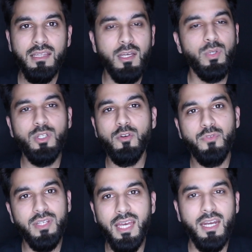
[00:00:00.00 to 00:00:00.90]
that we don't
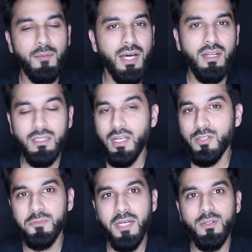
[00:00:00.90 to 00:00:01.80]
forget about
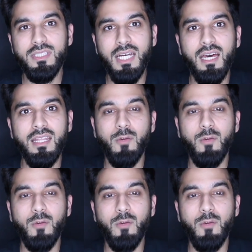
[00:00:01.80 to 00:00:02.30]
Allah Subhanahu wa Taala.